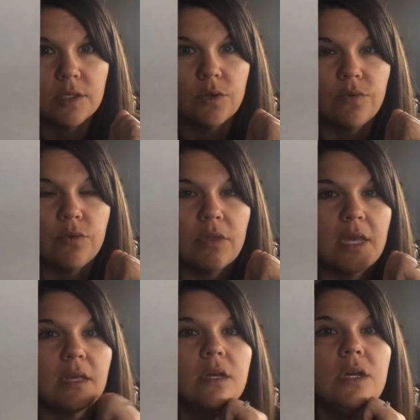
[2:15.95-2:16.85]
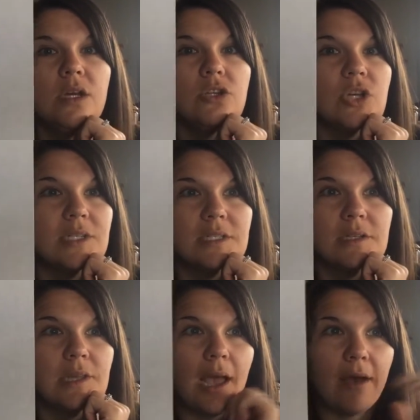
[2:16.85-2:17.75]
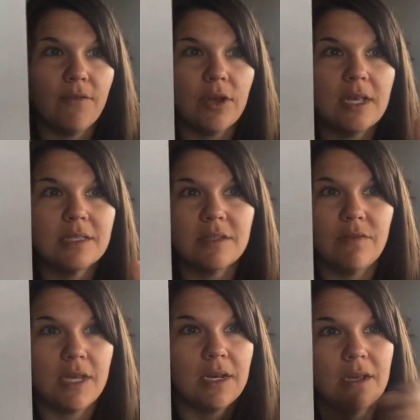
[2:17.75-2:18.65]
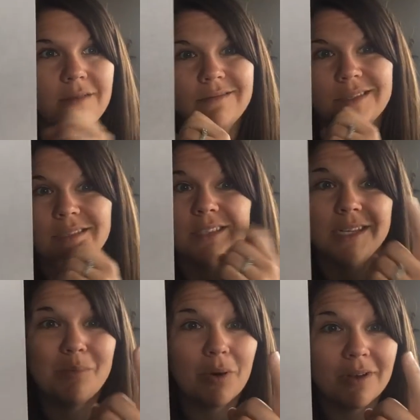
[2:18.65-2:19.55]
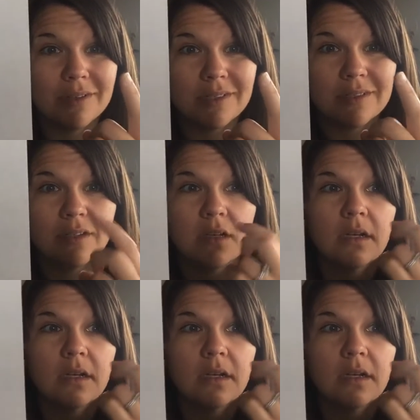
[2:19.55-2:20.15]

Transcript: So if you think just on the African savanna, zebras,